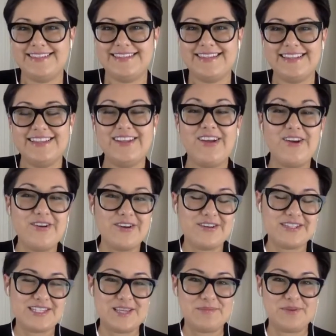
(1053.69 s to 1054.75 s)
longer,
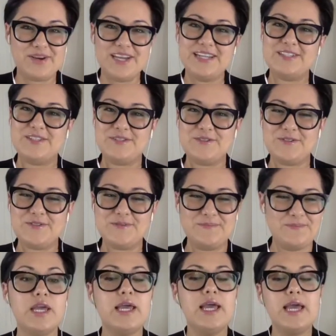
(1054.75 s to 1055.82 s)
deeper answers.
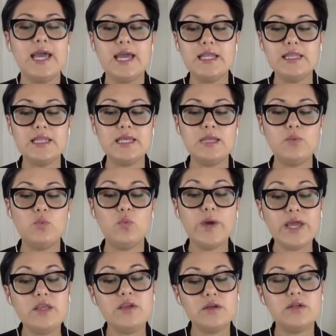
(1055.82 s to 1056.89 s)
And
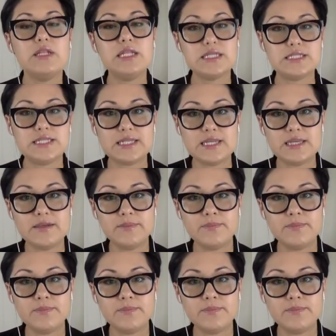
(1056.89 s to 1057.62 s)
when you're listening,